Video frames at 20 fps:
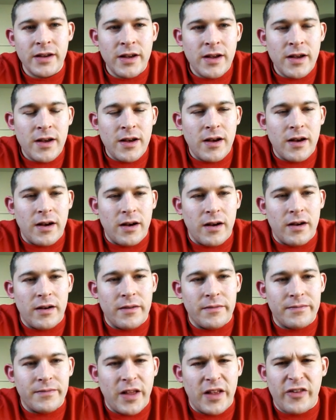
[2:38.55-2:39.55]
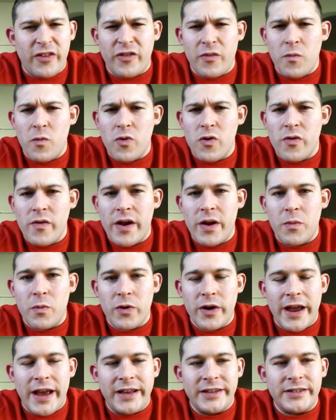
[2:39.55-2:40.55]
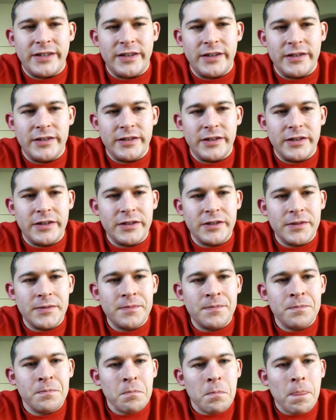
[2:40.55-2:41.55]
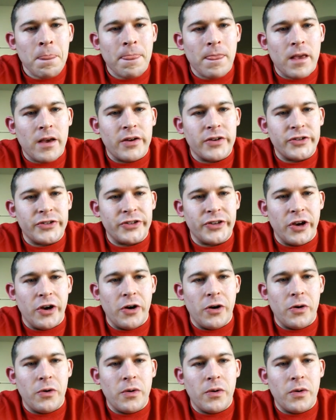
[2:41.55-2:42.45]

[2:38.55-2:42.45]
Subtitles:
That's somewhere around where AC's is. So